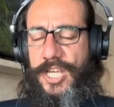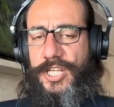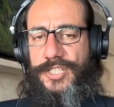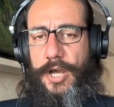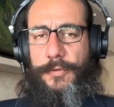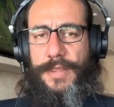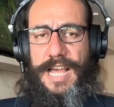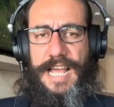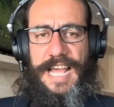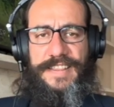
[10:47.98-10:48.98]
So,
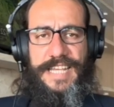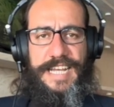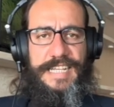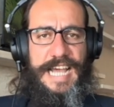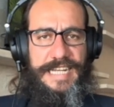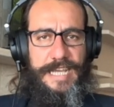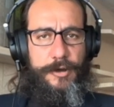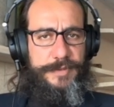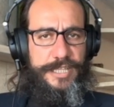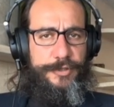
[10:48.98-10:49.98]
and I
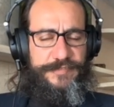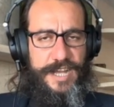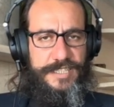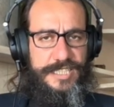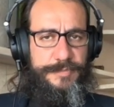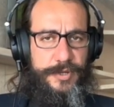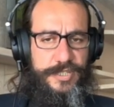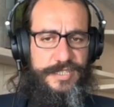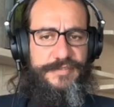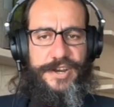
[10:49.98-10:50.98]
hope that you find these
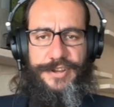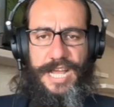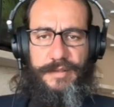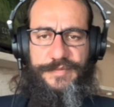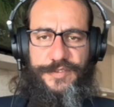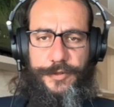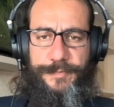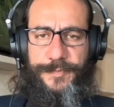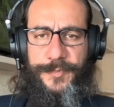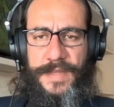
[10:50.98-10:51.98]
books very
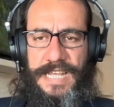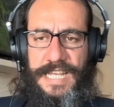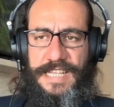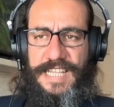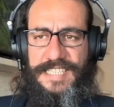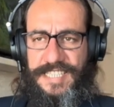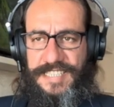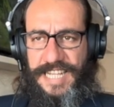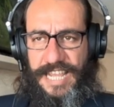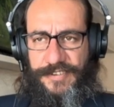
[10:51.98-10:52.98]
helpful. This
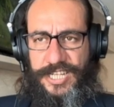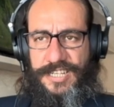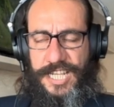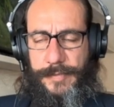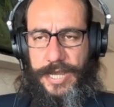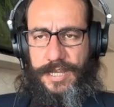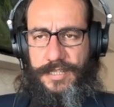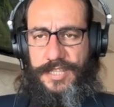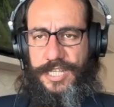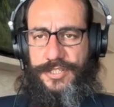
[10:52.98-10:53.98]
is David
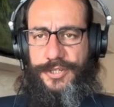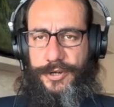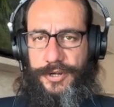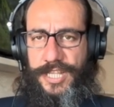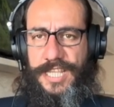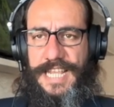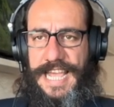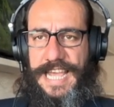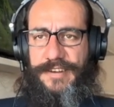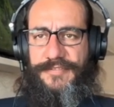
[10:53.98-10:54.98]
Nima, the attorney
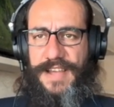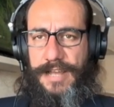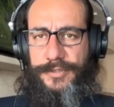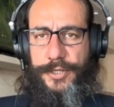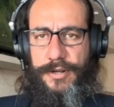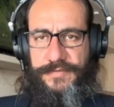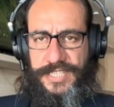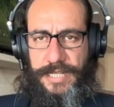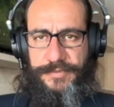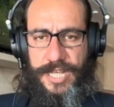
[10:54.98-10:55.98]
and founder of
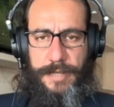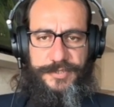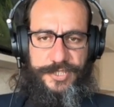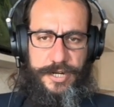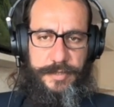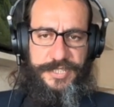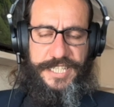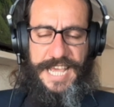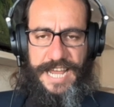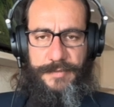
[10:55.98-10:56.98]
Tip Top Startups
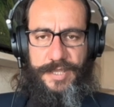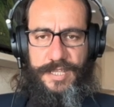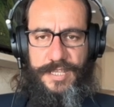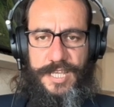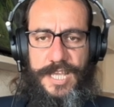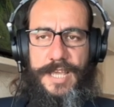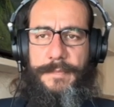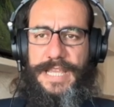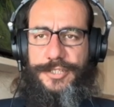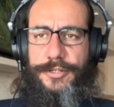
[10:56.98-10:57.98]
Academy.
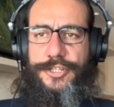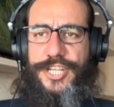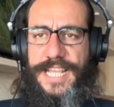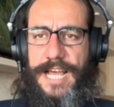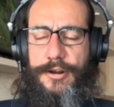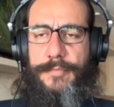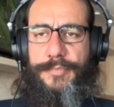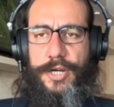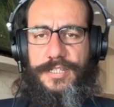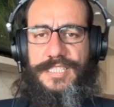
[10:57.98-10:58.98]
Make sure to check out our
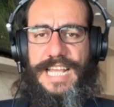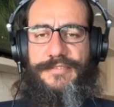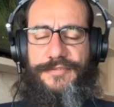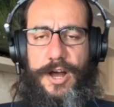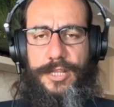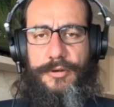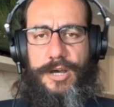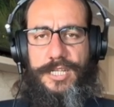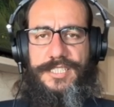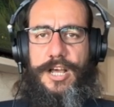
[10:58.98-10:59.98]
books and follow
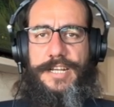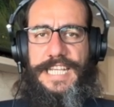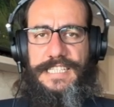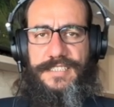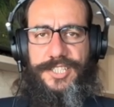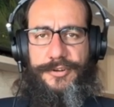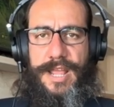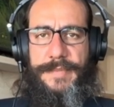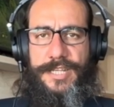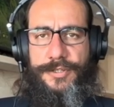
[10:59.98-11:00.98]
us on
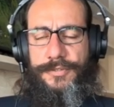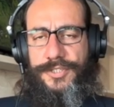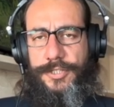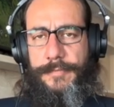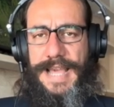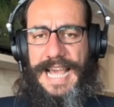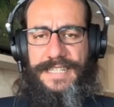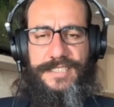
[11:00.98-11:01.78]
Instagram and YouTube at